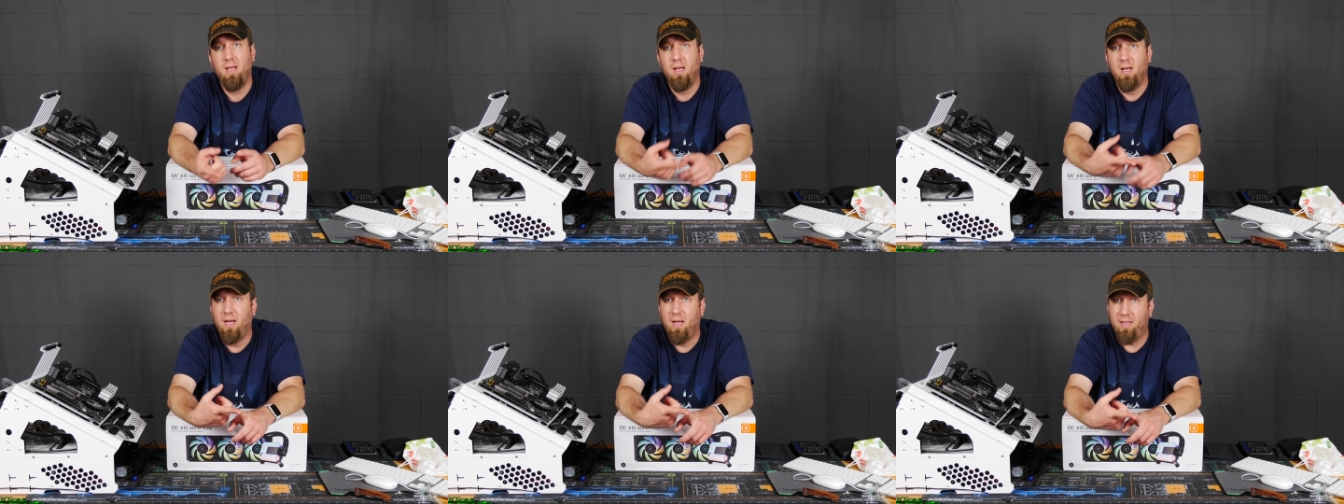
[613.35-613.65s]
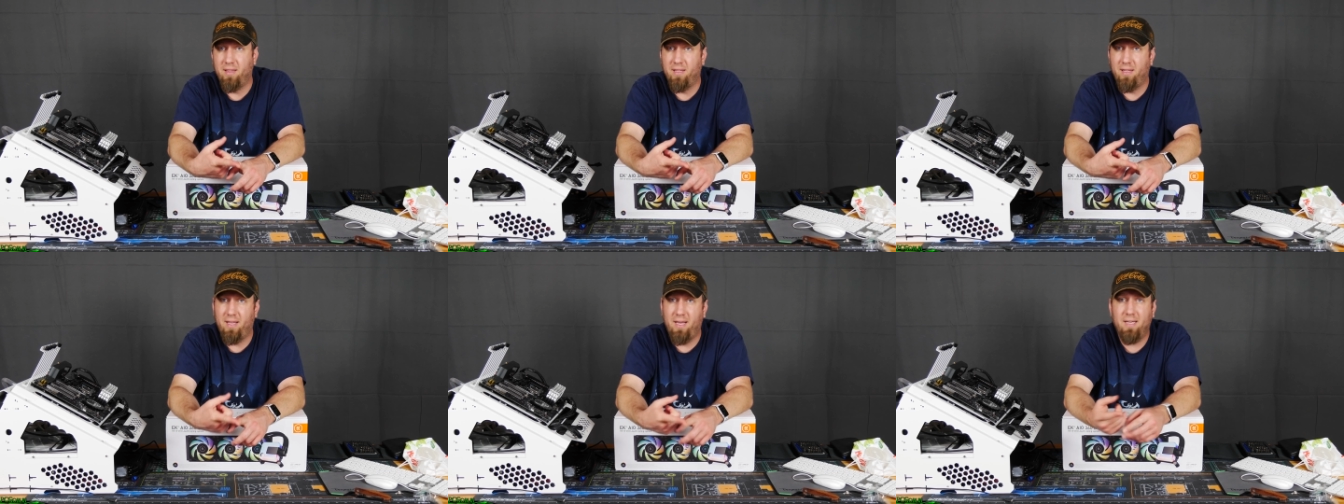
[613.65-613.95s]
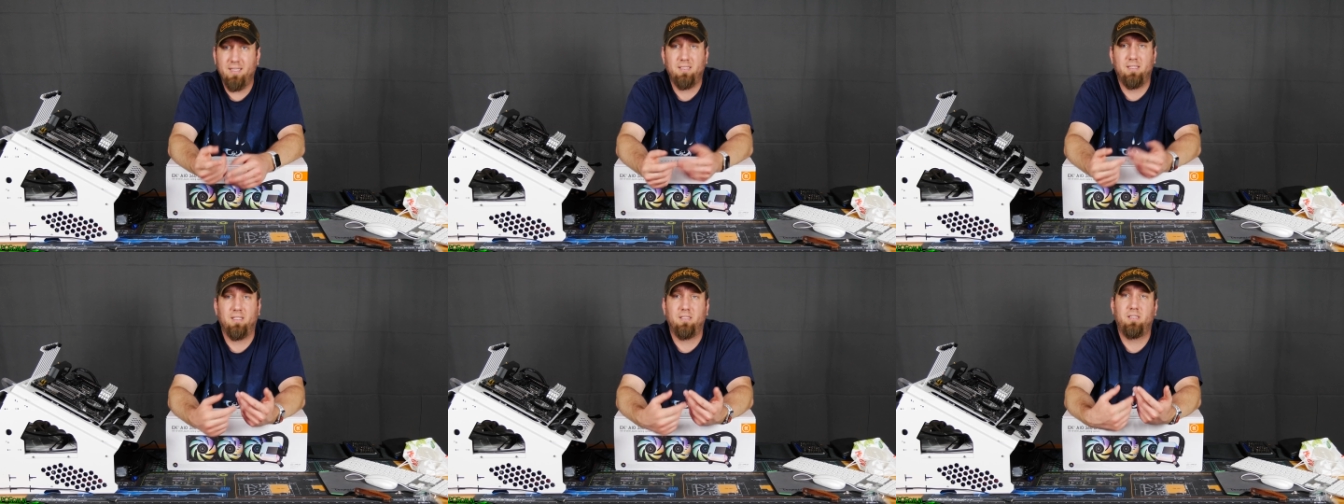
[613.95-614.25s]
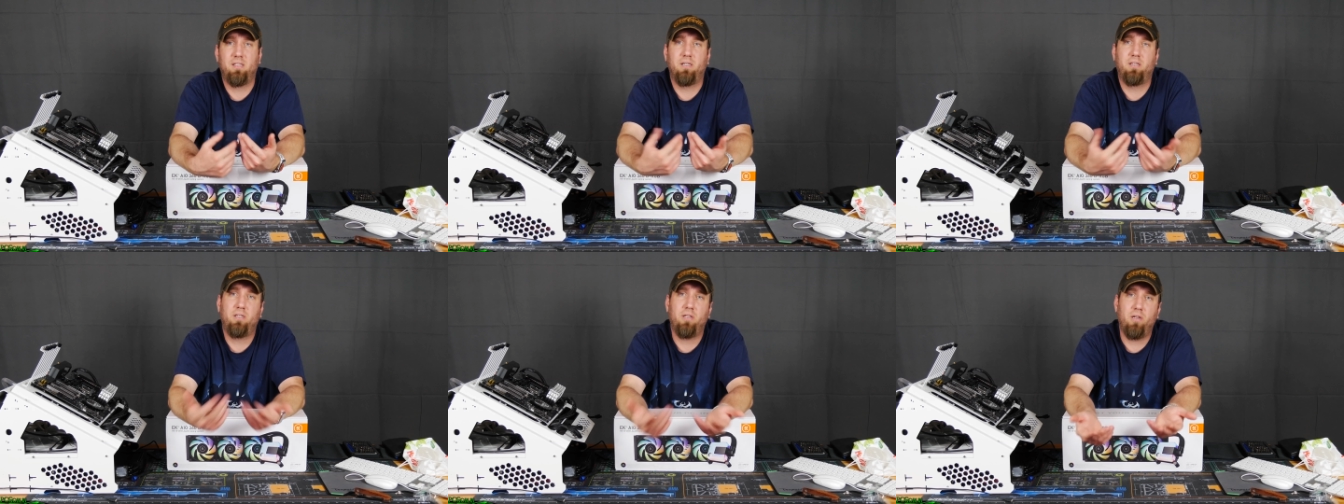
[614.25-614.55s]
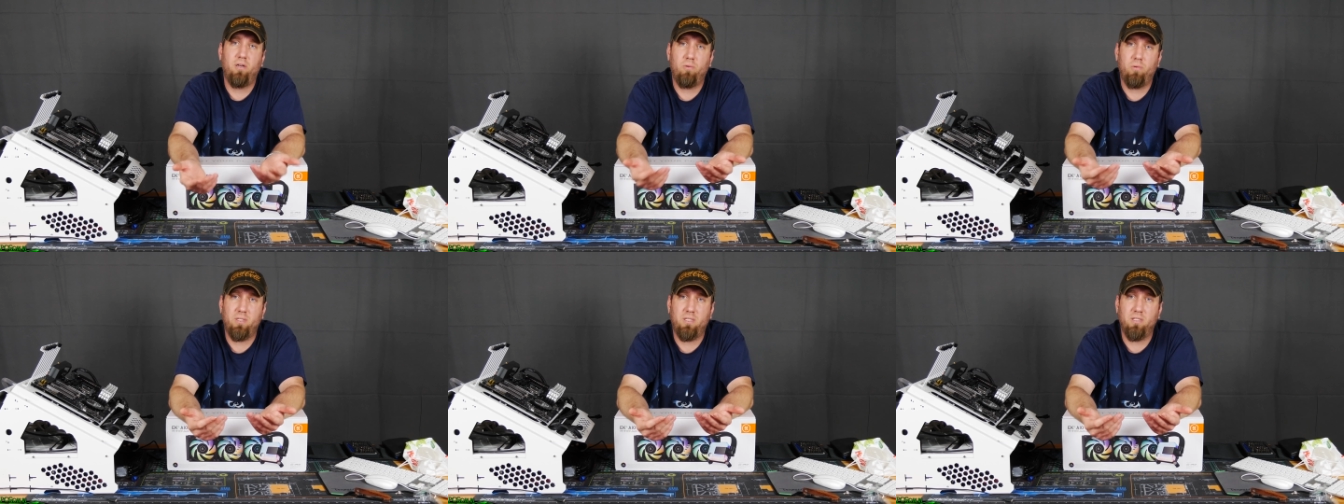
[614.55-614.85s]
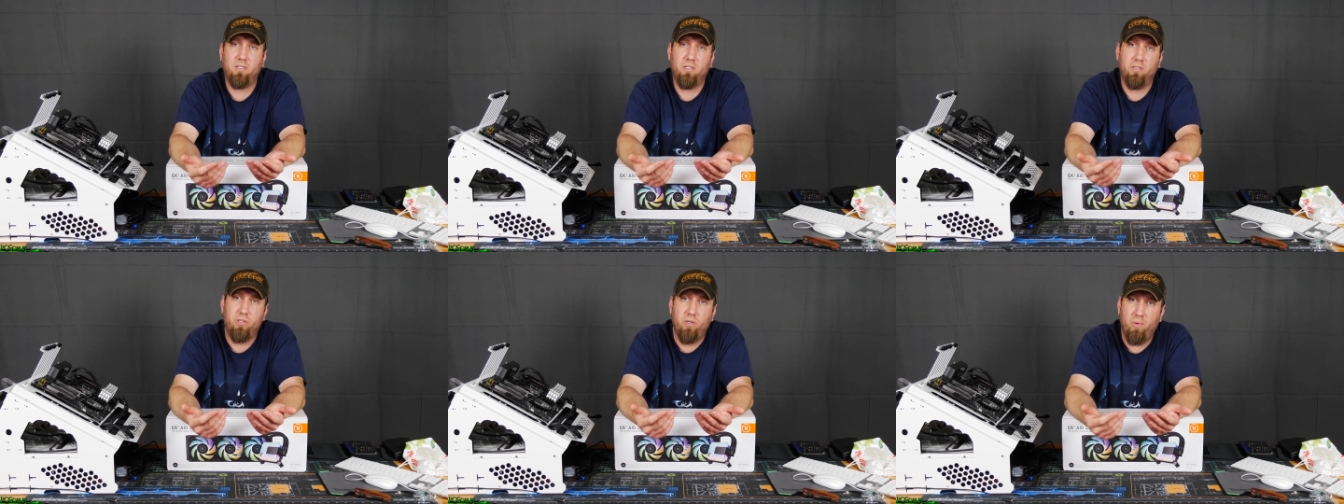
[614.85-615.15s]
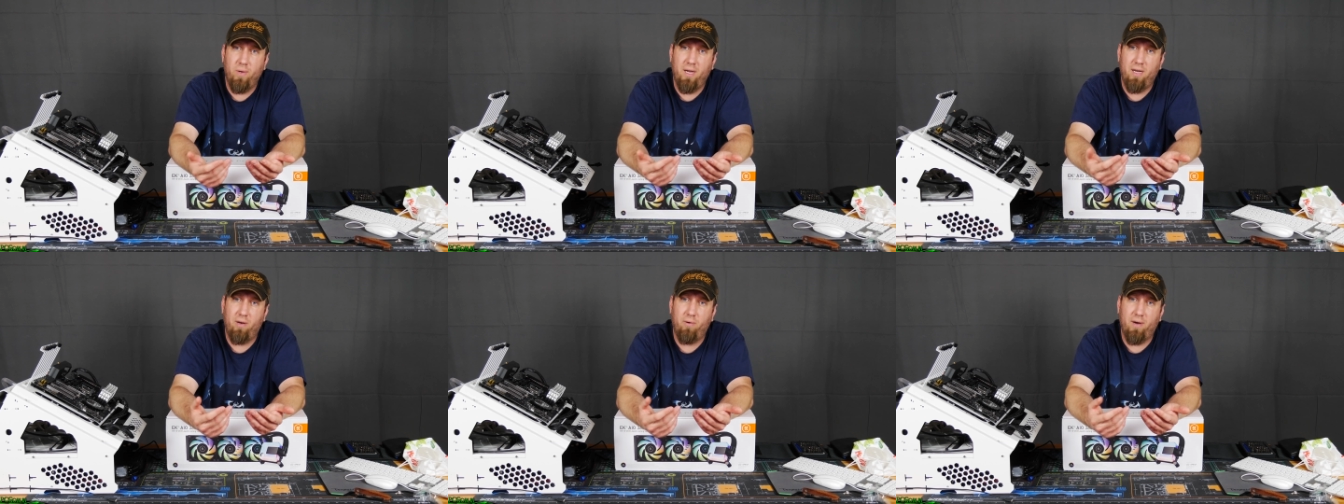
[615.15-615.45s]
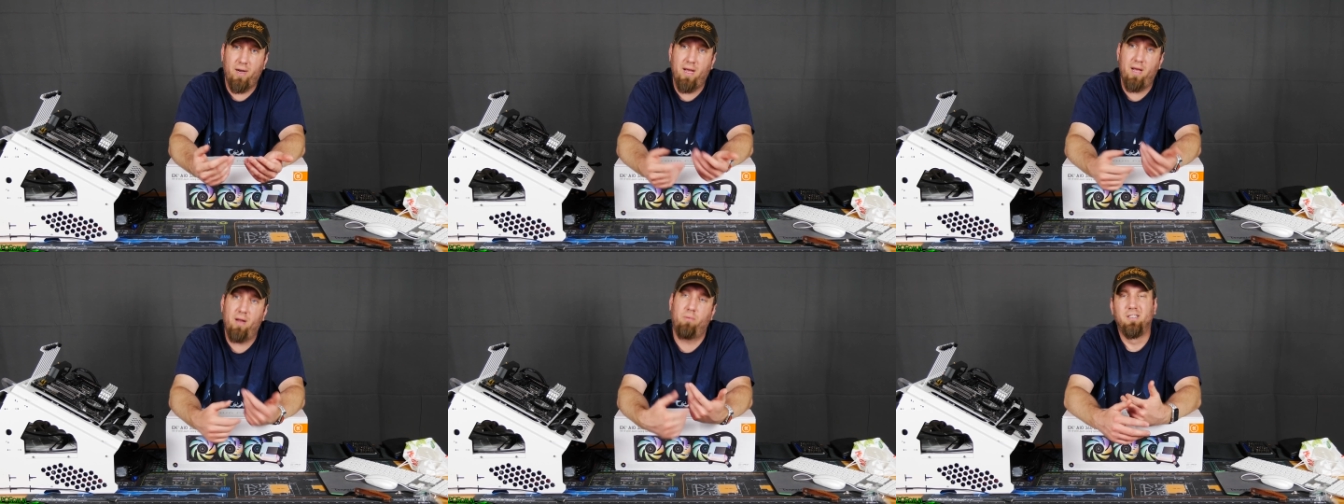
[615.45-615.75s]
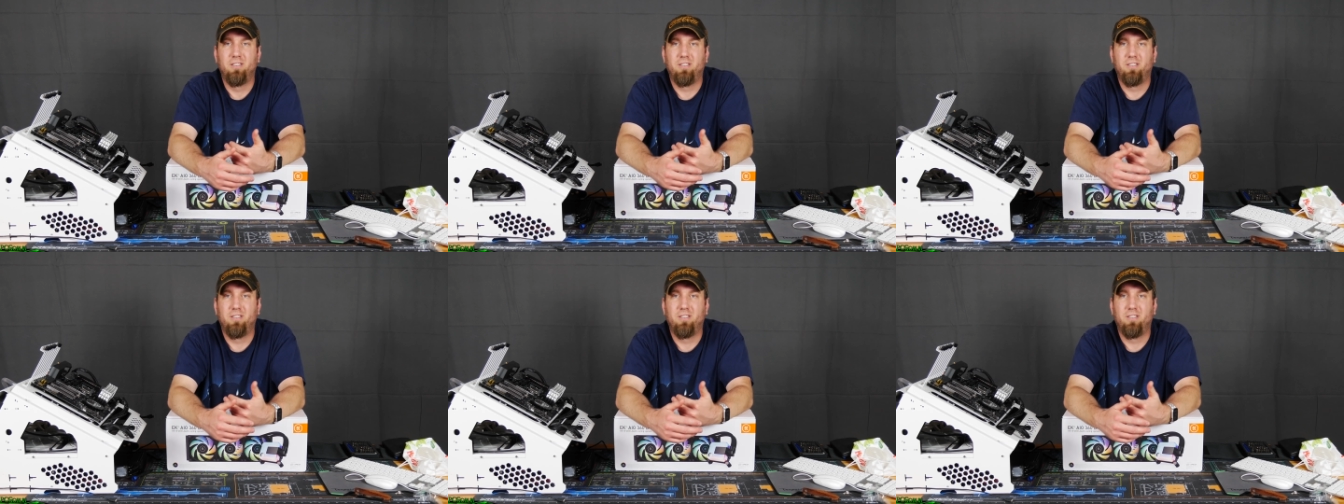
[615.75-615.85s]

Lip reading: and then the X62, which is a 280 rad.